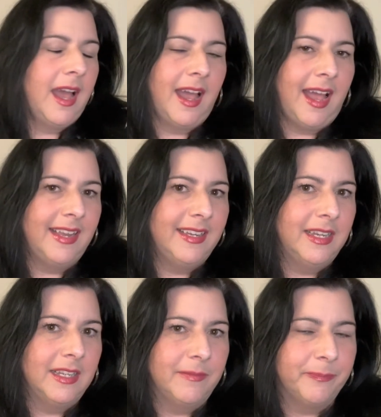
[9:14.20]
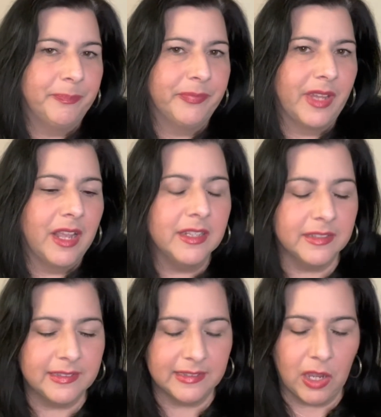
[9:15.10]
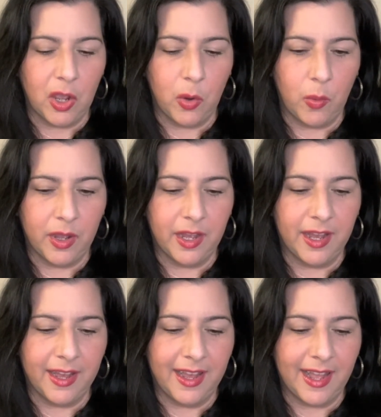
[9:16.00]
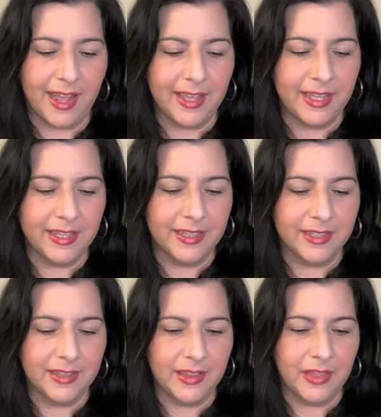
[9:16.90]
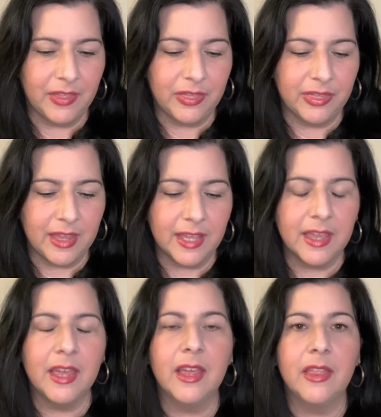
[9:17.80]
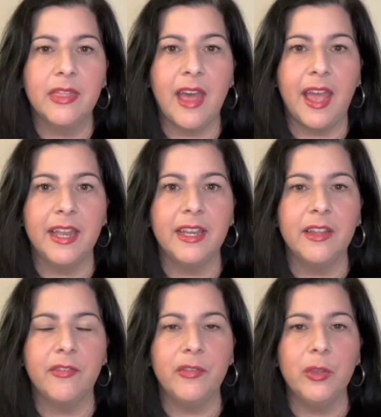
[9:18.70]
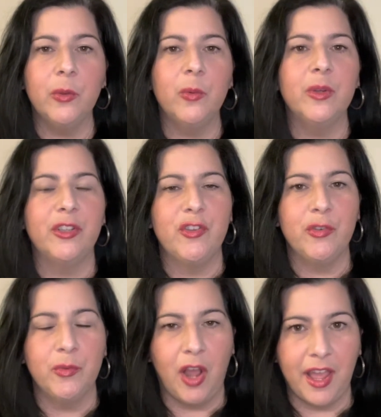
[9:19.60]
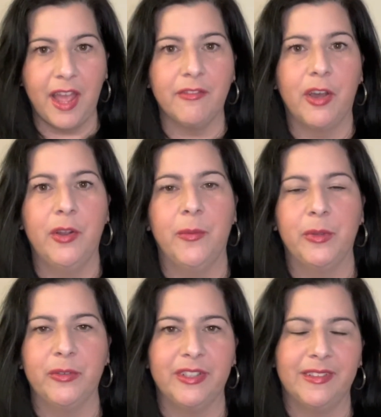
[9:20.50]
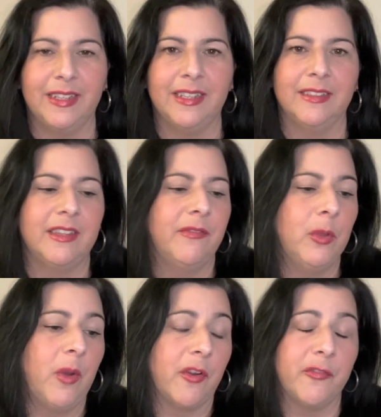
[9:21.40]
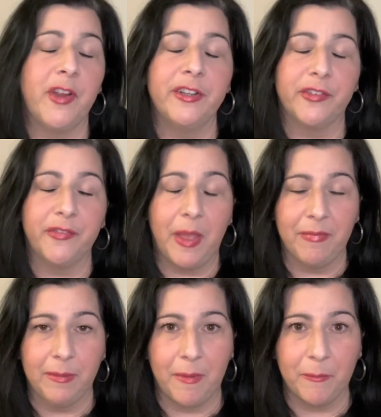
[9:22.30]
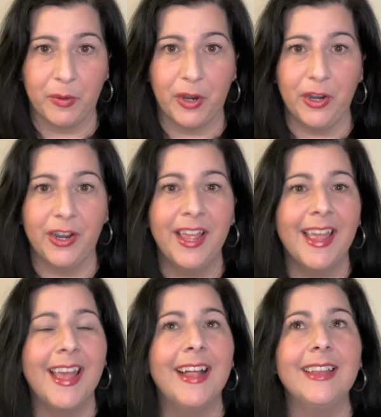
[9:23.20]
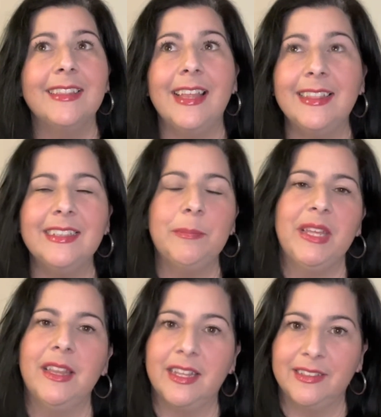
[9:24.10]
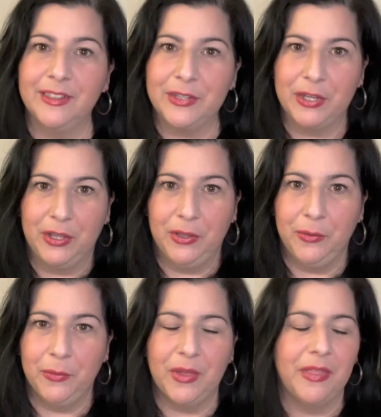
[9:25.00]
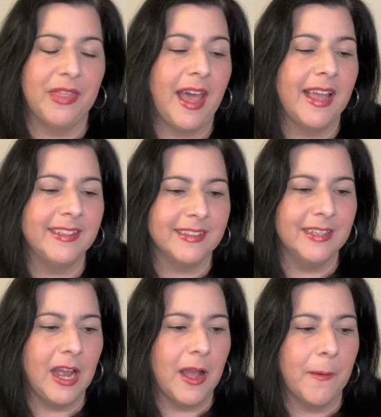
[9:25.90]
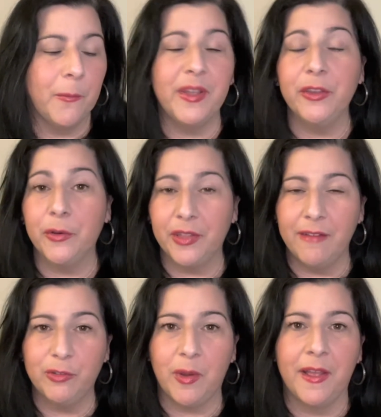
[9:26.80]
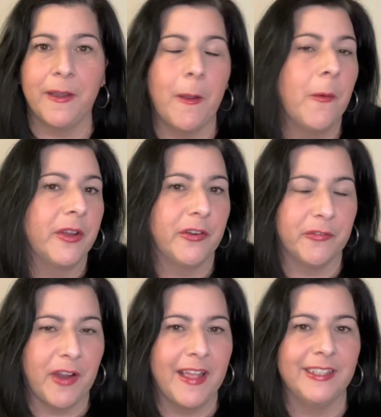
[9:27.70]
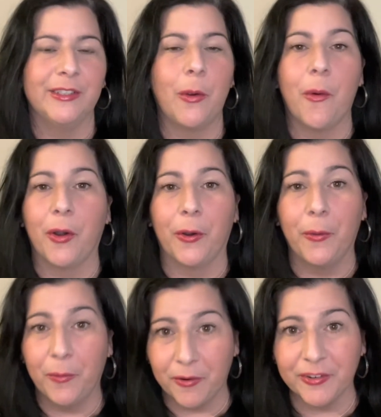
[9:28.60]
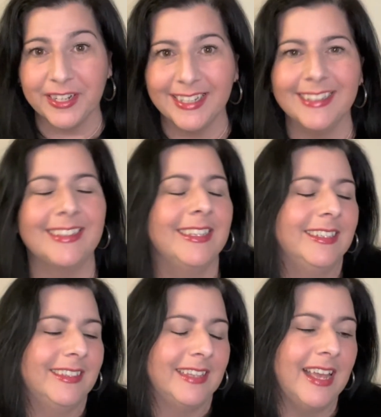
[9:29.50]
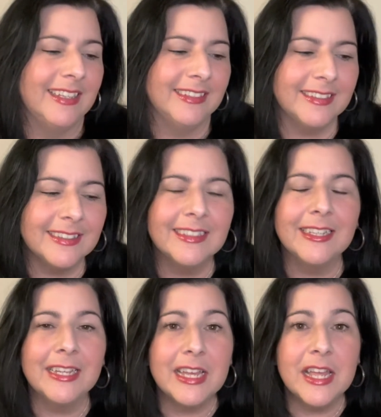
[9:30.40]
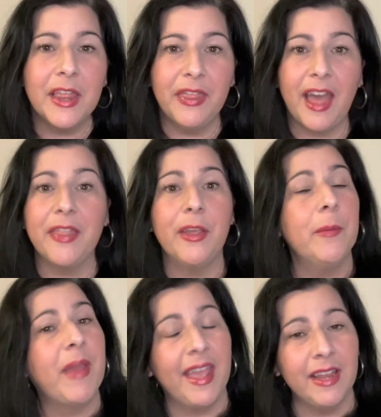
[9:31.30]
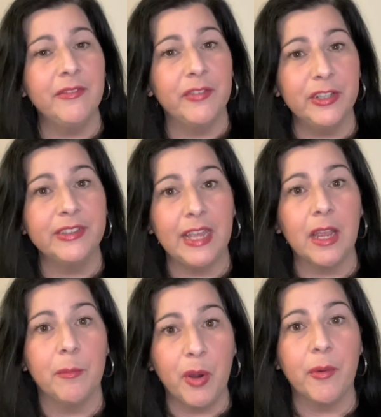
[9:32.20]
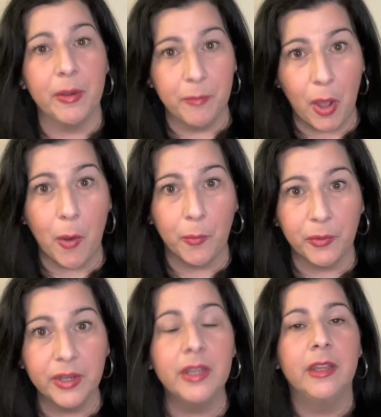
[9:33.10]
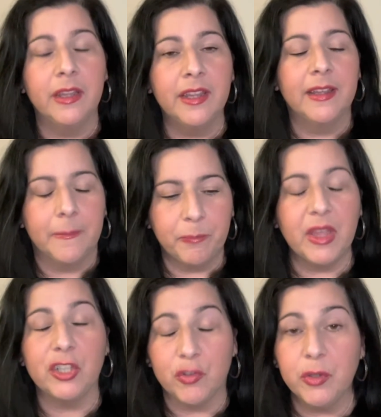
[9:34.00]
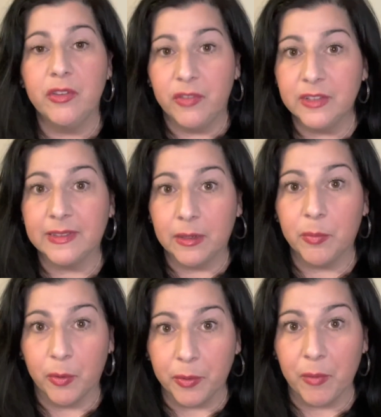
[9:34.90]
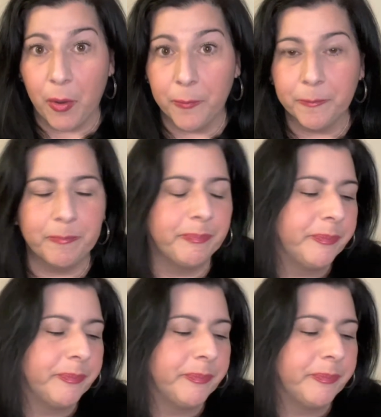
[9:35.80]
I didn't. So I think that if you do not have autoimmune disease, if you are a friend or family member, let this be a lesson to you that when your loved one or your friend or whoever it is says that their pain feels like a broken bone, it truly feels like broken bone.